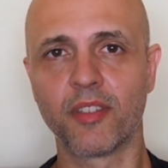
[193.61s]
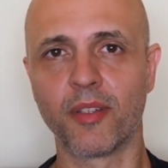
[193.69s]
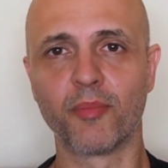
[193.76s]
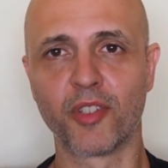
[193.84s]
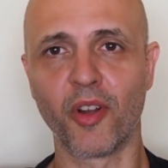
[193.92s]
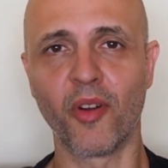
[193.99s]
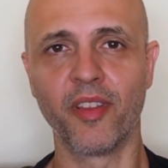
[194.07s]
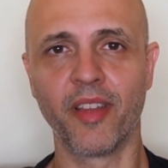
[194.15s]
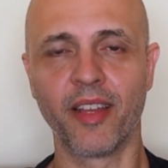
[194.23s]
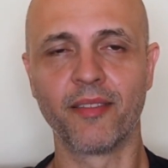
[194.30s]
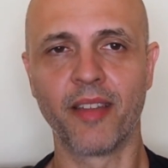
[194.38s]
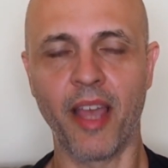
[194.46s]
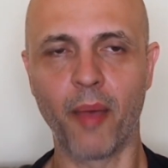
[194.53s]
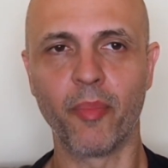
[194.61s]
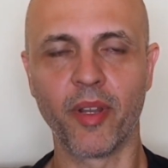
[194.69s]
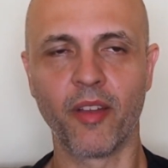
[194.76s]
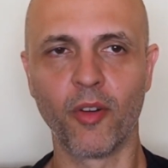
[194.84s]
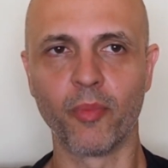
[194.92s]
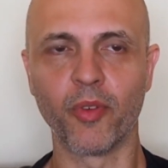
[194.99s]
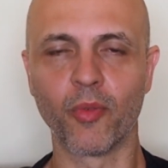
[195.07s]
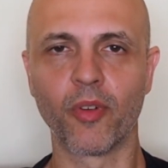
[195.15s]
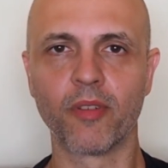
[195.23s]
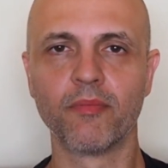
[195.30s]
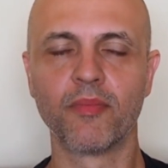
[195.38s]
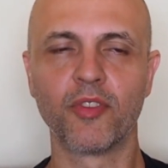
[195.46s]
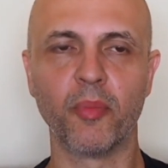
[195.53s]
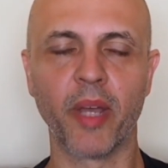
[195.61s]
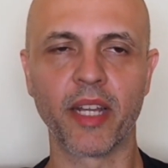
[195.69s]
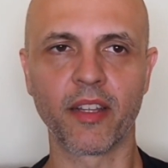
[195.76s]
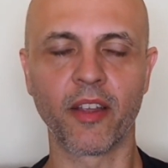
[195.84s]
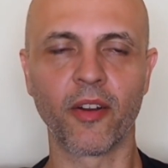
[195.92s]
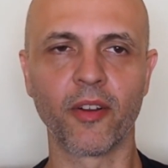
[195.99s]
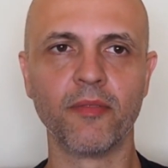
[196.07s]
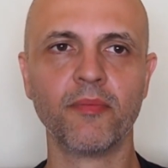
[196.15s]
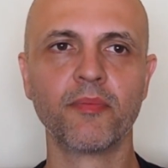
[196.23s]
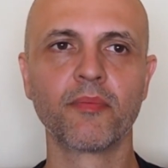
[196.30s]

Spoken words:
I'm sorry that happened. I hope you weren't too badly hurt.